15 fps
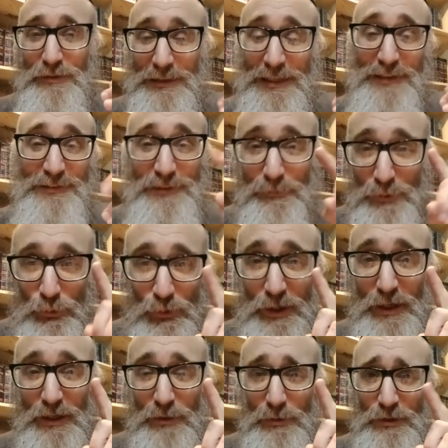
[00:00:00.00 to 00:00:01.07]
class number
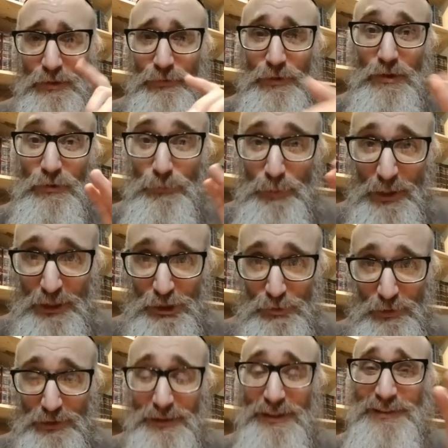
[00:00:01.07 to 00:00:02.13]
one about the fear of
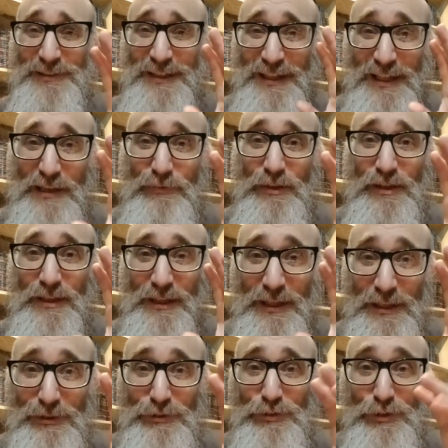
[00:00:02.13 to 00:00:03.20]
punishment. That's not even
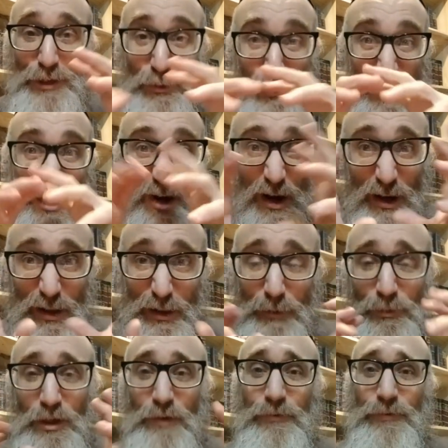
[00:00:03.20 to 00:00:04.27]
into the
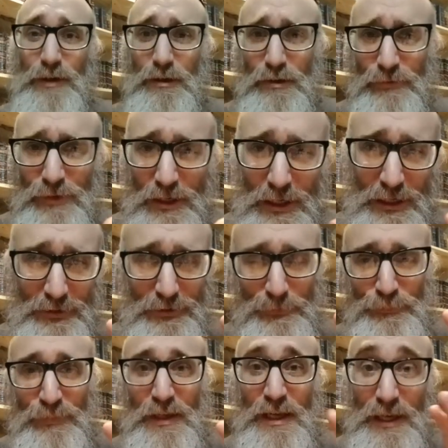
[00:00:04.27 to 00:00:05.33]
realm of fear of God.
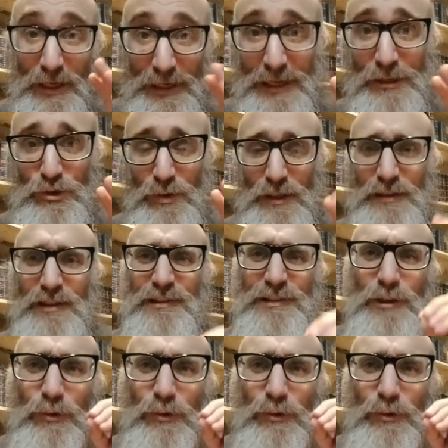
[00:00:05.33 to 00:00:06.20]
And actually, that's